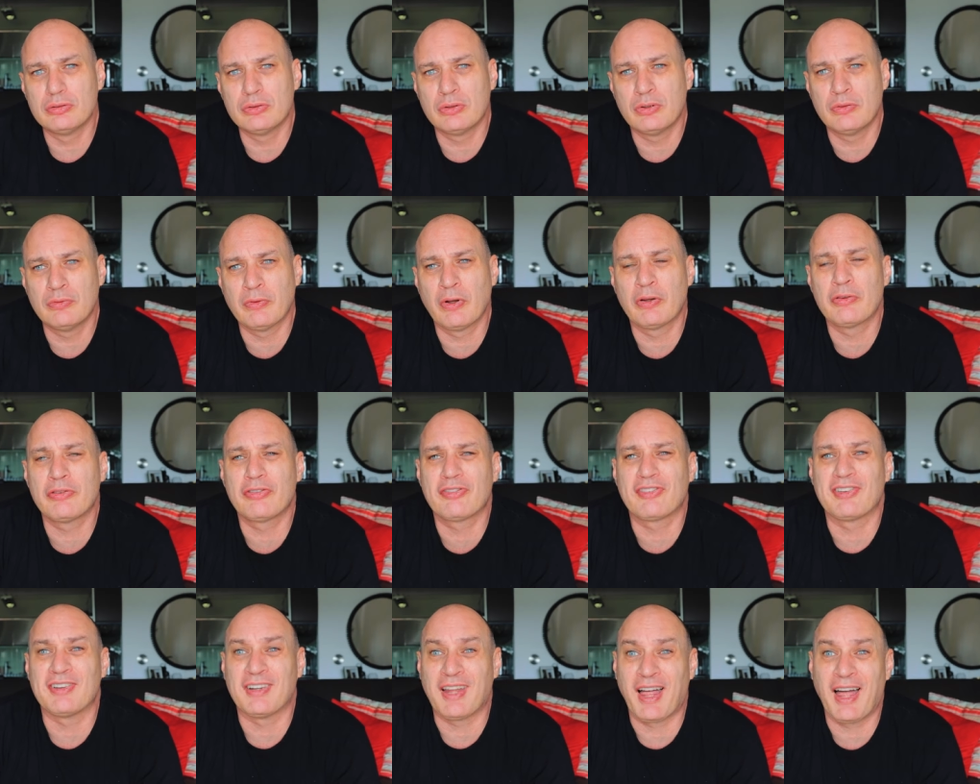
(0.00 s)

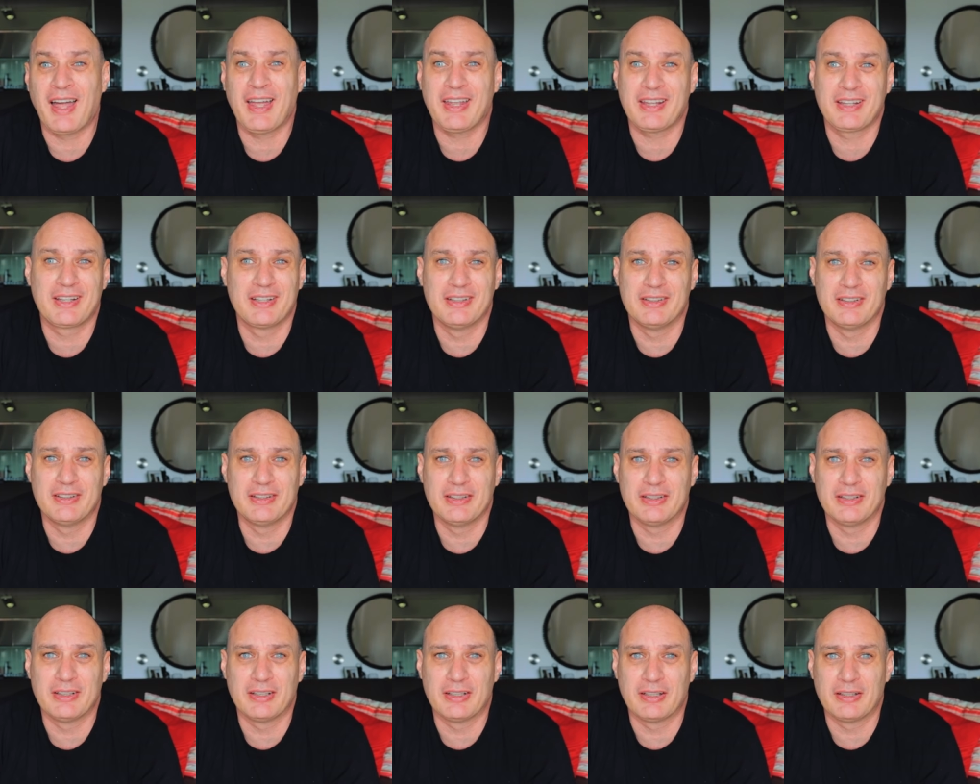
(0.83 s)
almost like
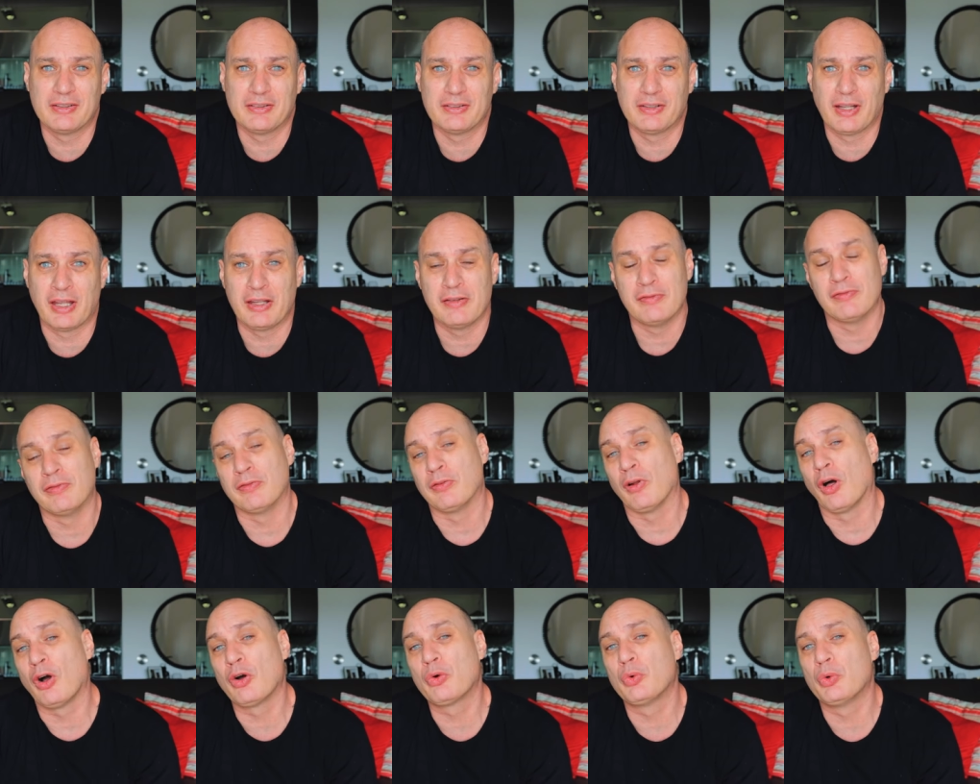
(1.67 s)
a
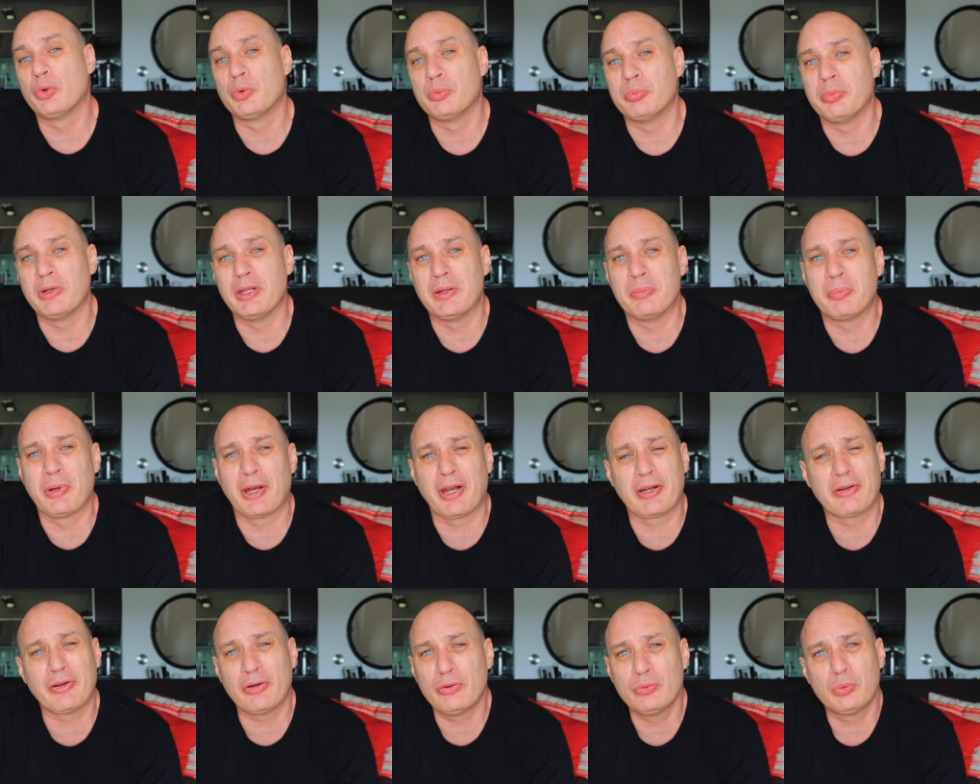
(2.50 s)
vlog would be, but
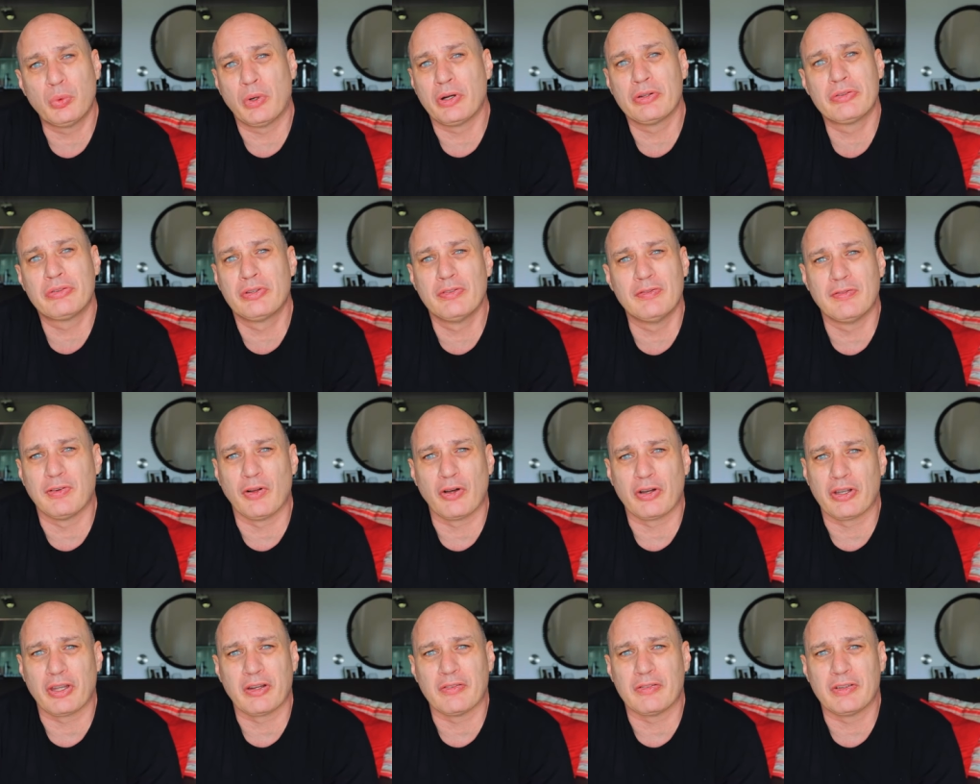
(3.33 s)
I don't want to
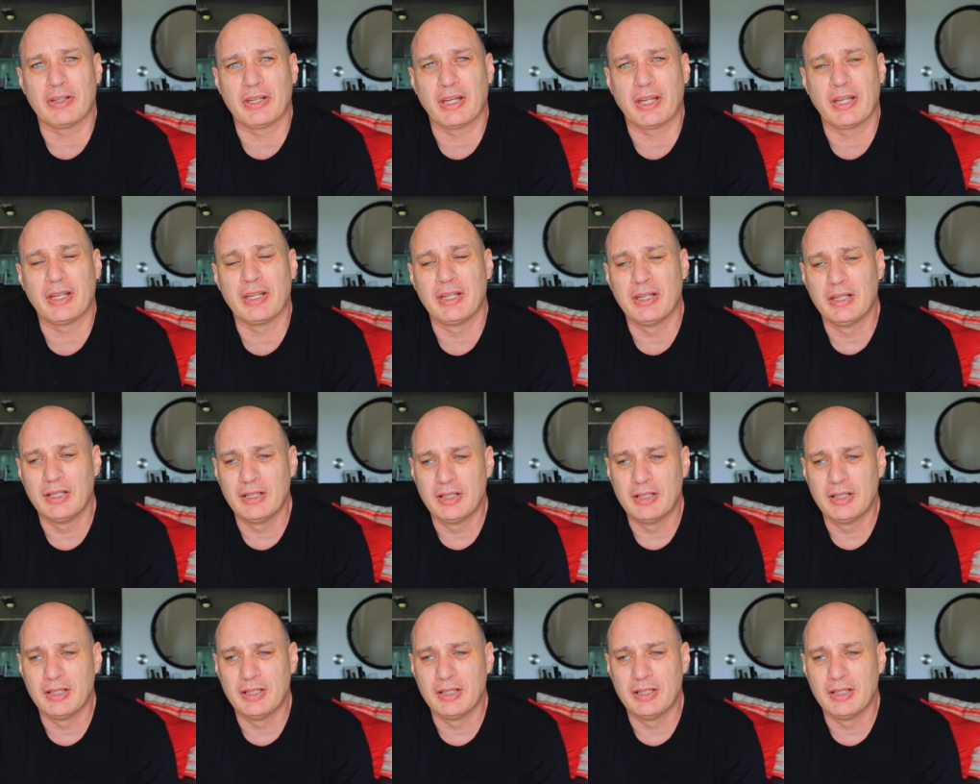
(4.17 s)
vlog every day.